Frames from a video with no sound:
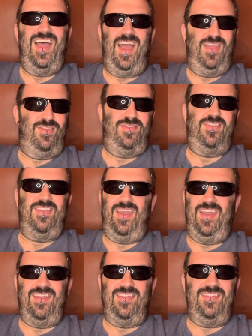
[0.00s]
Her
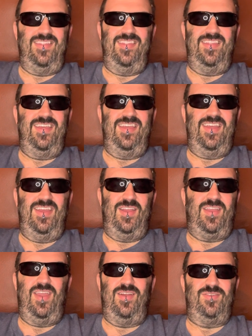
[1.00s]

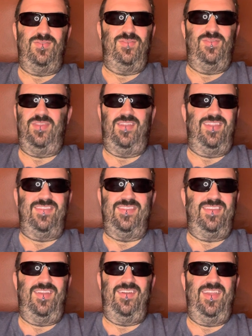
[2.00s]
character is just
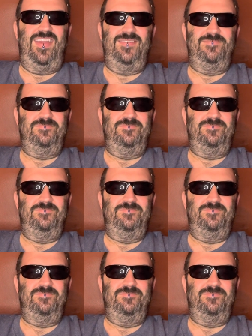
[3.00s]
unnecessary.